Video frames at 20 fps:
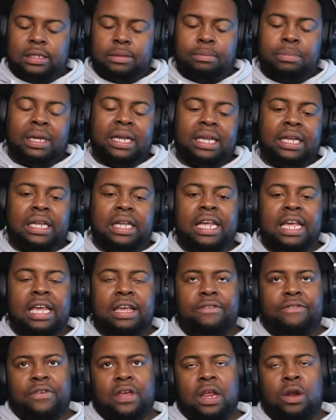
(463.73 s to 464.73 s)
belief
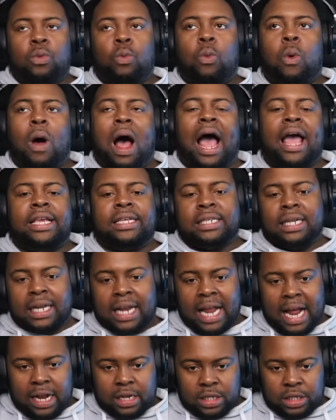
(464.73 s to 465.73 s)
and why he's
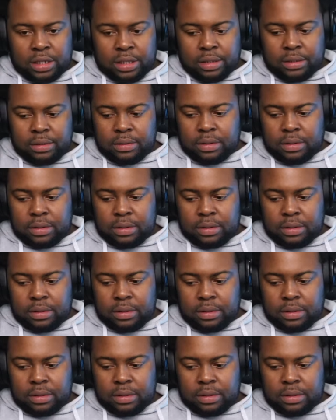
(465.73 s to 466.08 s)
allowed to,